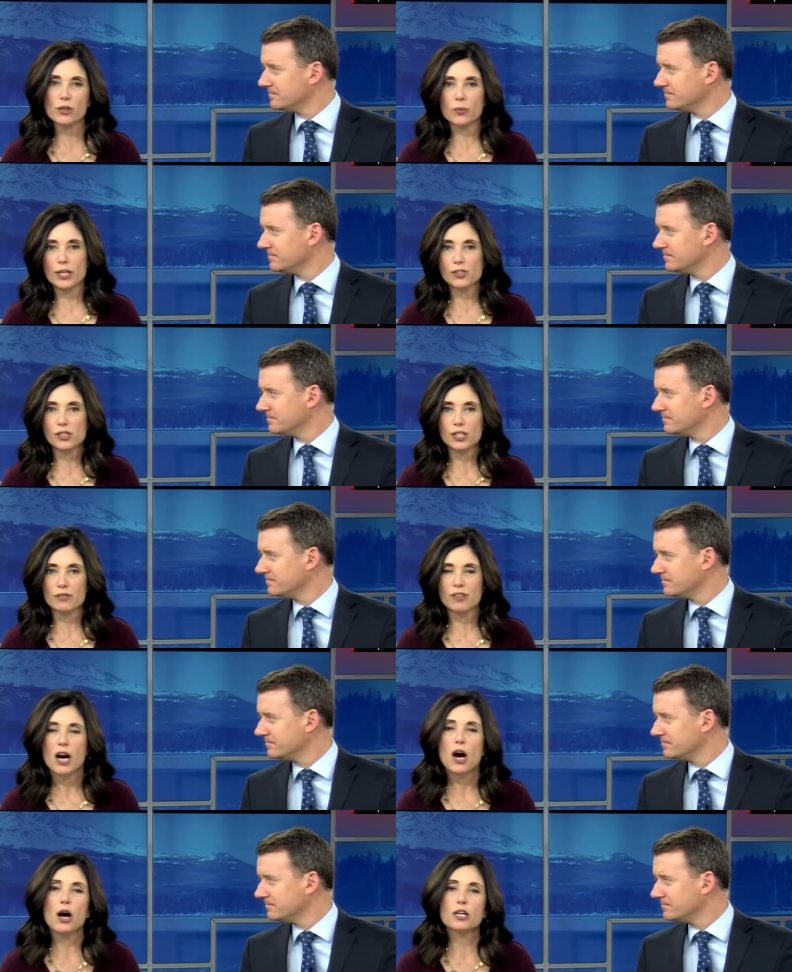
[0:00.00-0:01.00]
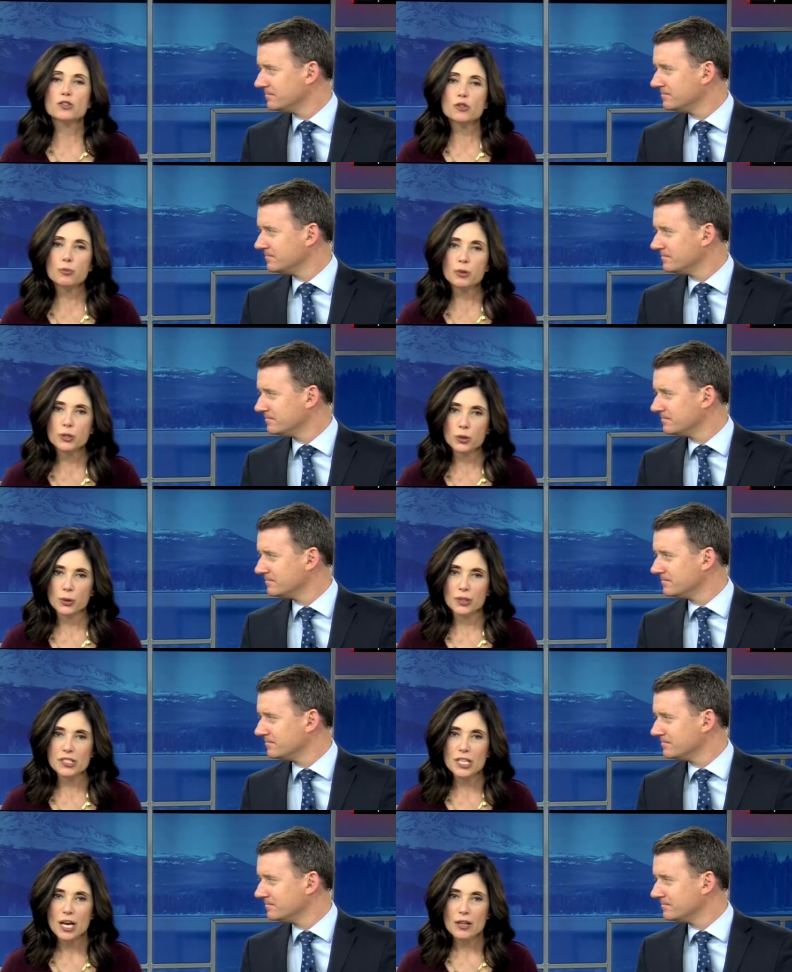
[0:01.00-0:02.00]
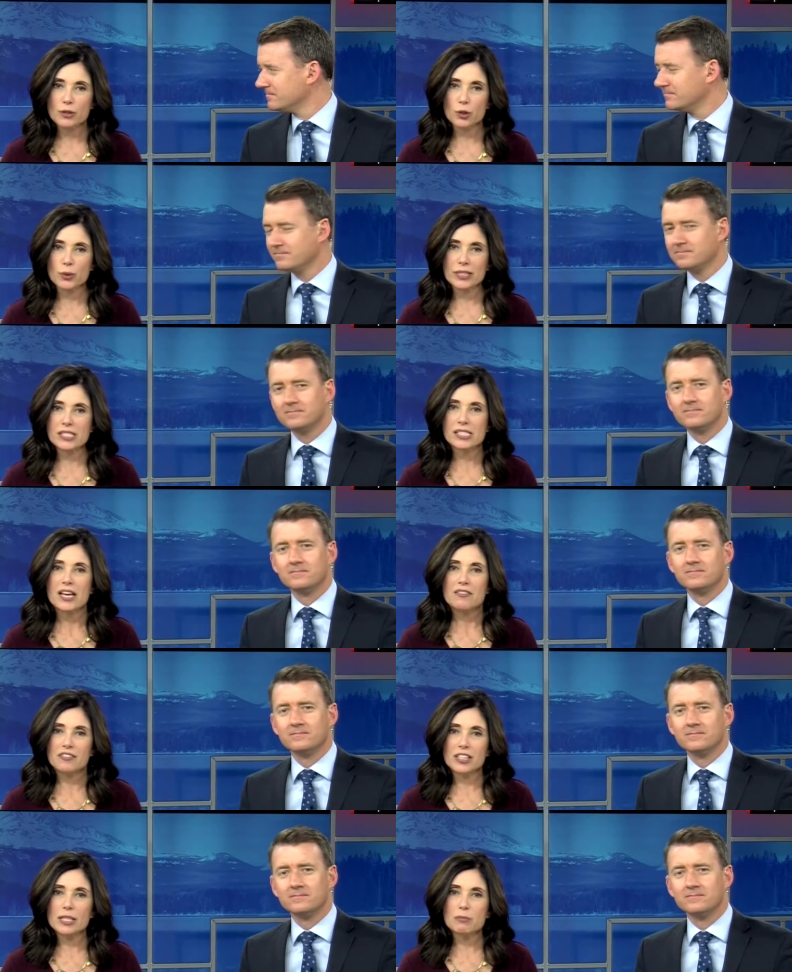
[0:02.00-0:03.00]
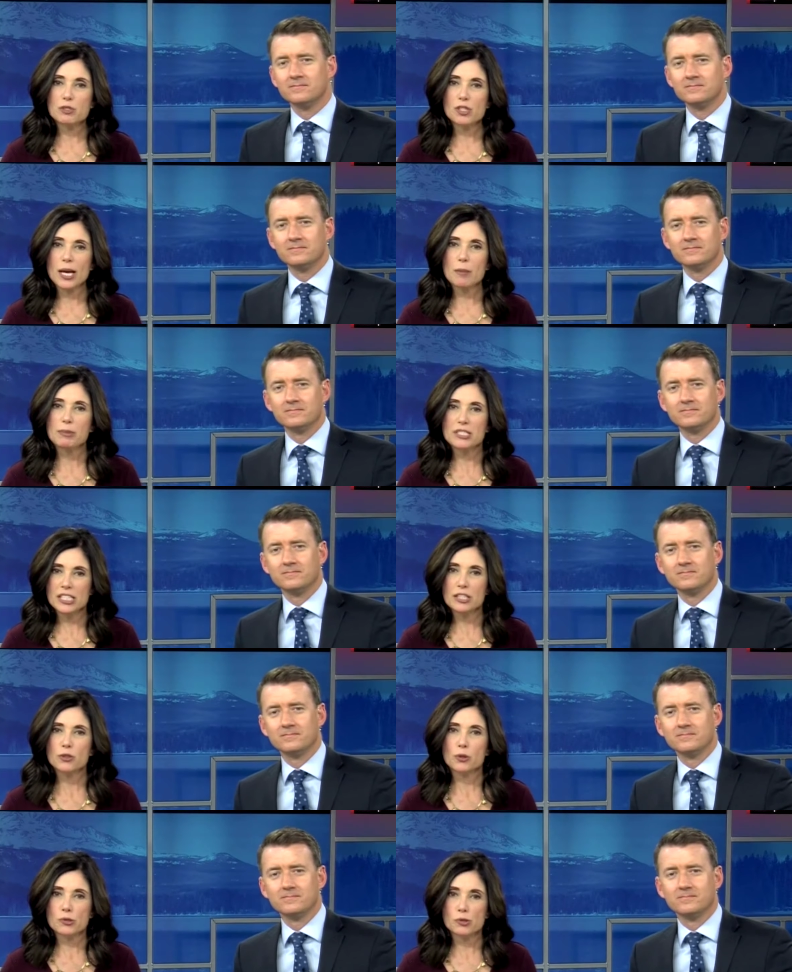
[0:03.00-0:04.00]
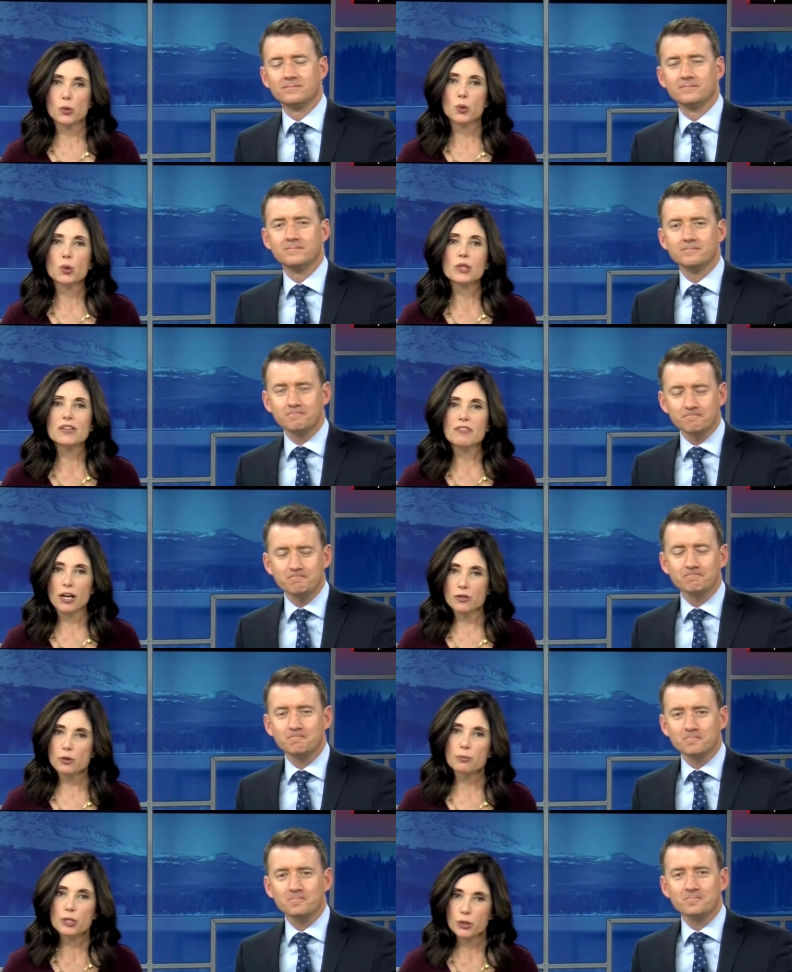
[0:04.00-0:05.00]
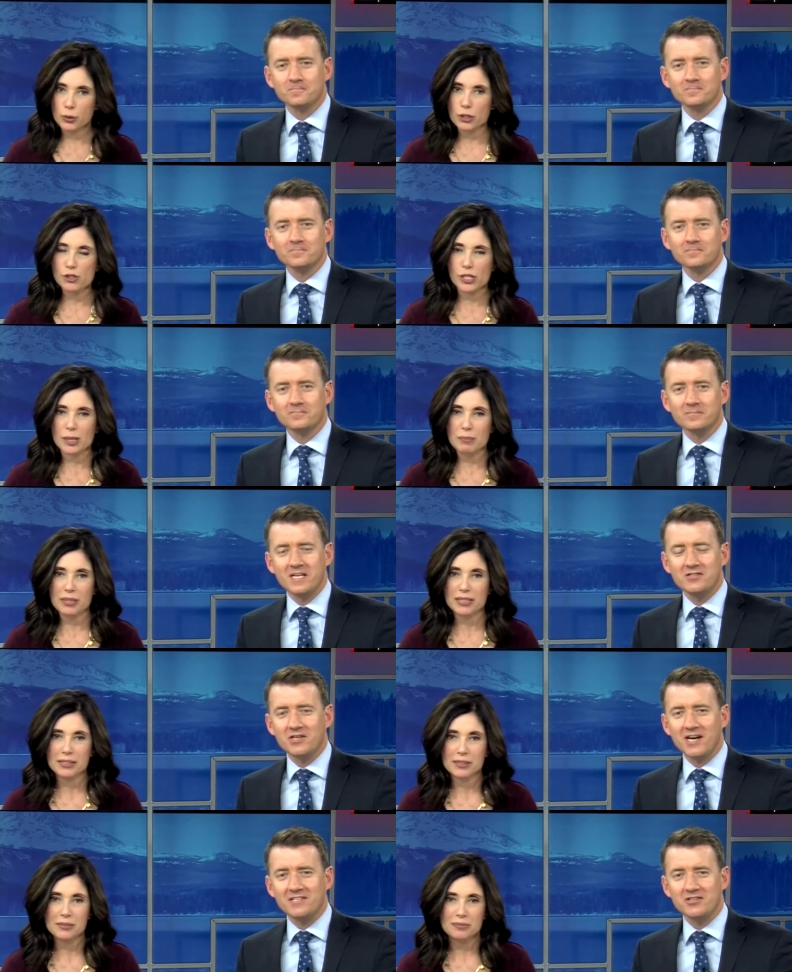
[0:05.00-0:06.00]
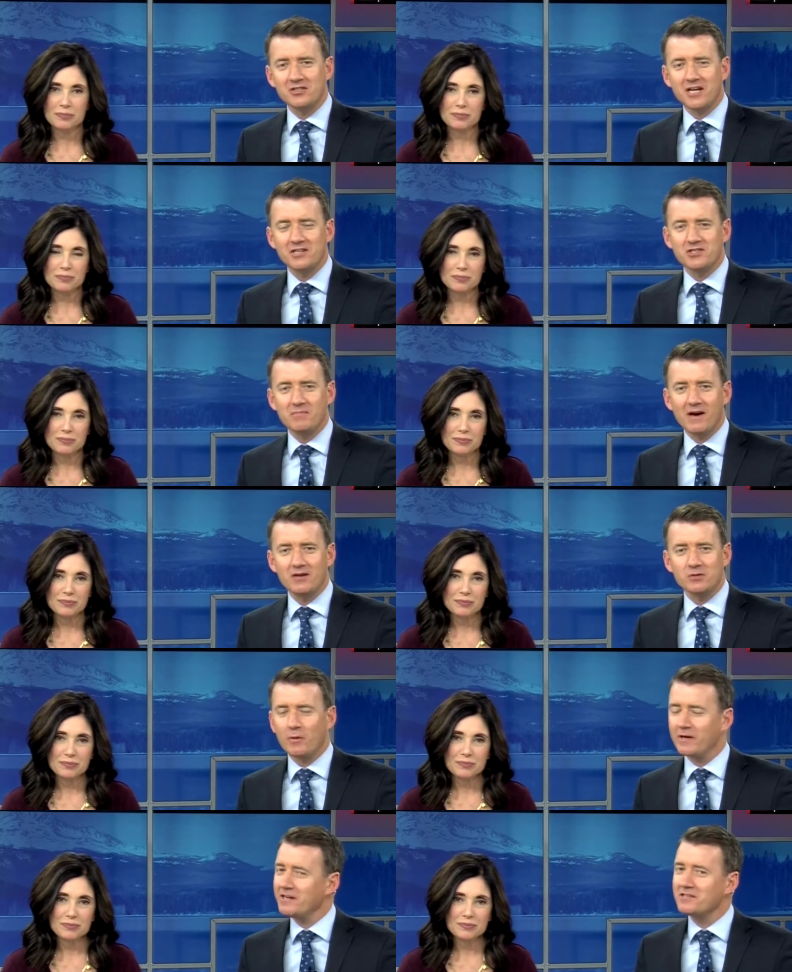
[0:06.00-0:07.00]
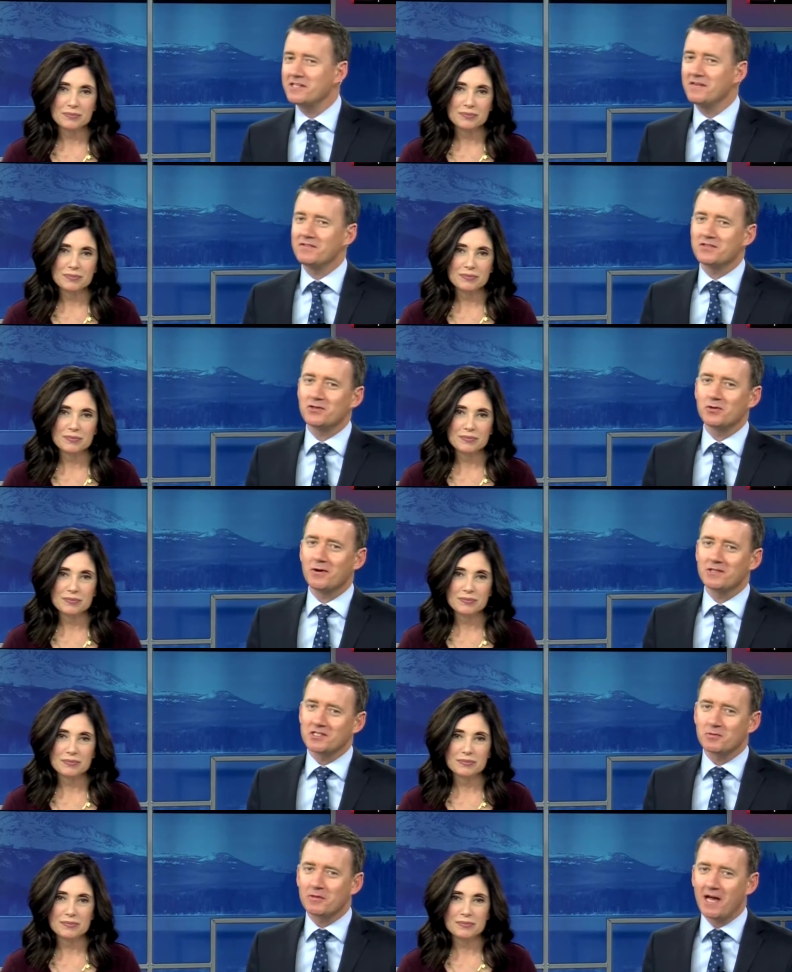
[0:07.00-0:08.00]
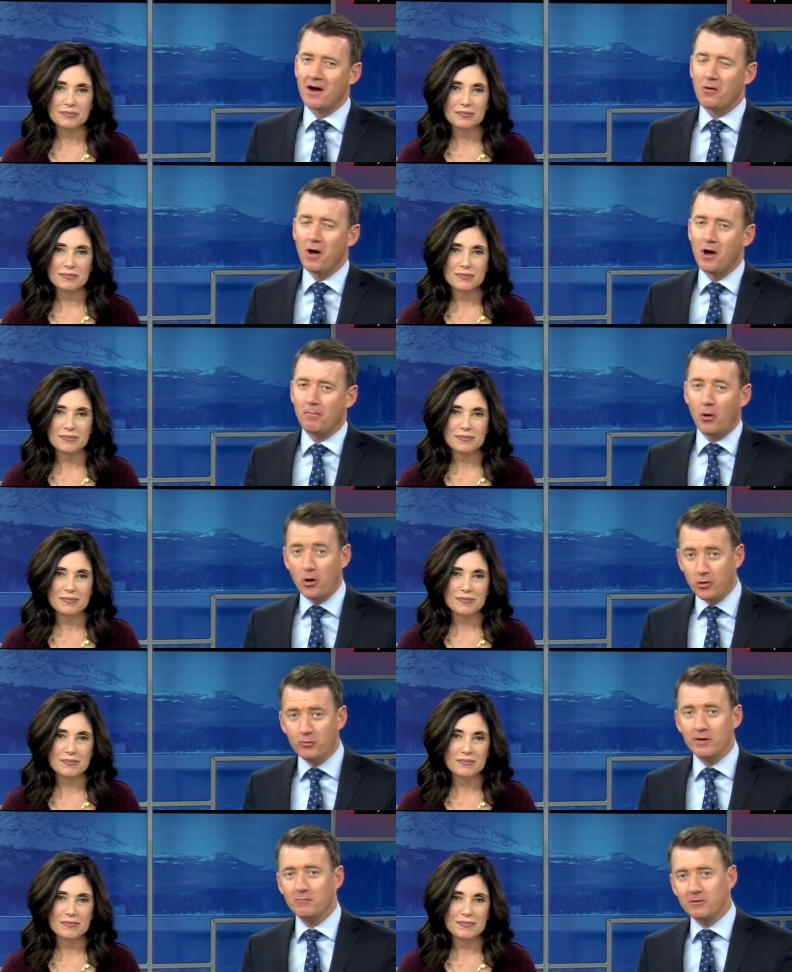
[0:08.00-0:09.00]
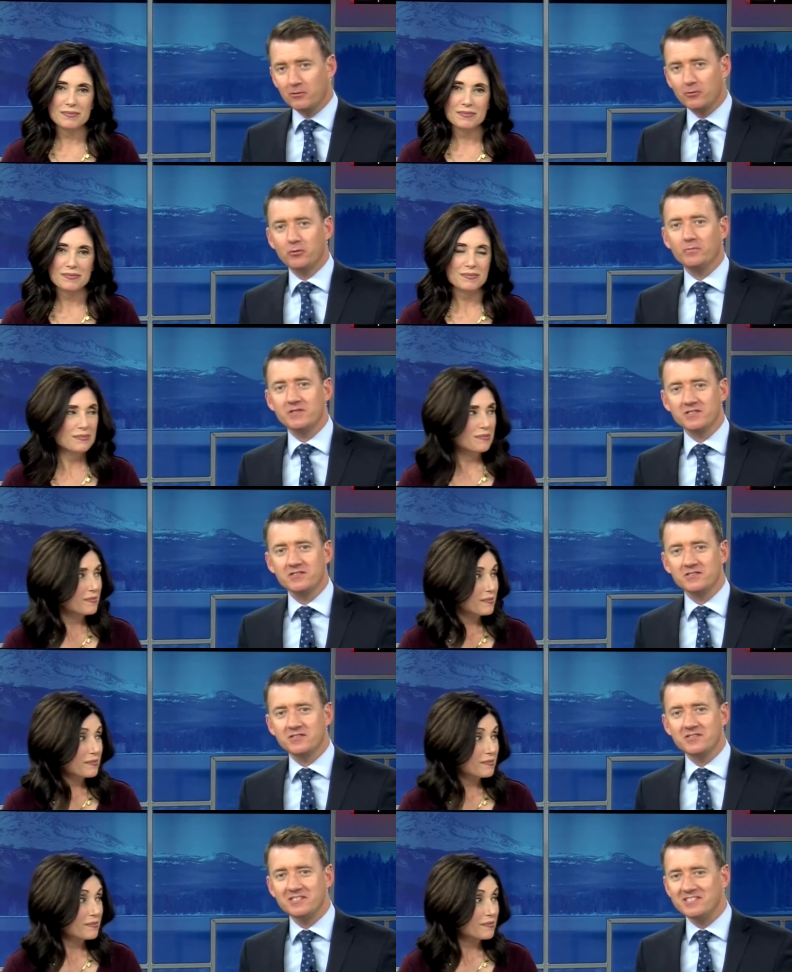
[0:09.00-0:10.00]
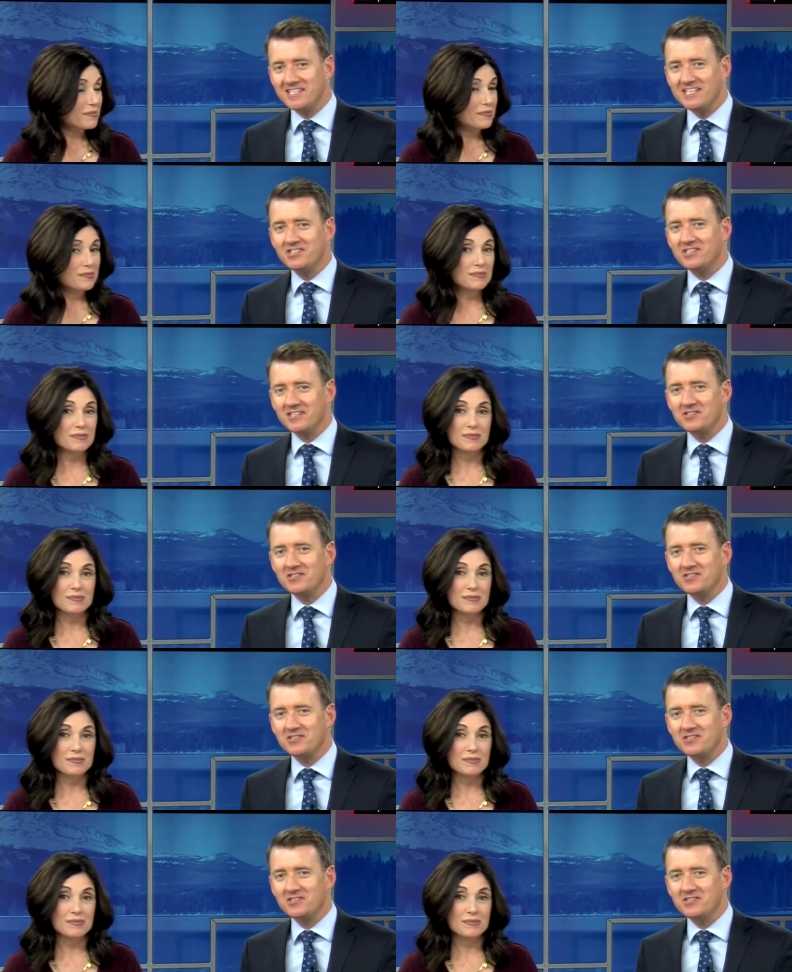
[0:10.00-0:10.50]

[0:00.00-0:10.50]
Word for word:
Speaker 1: generation of entrepreneurs through its Phillip J. Patino School of Entrepreneurship. In
Speaker 2: tonight's Education Matters, Juanita Stevenson joins us with how partnering with local businesses is teaching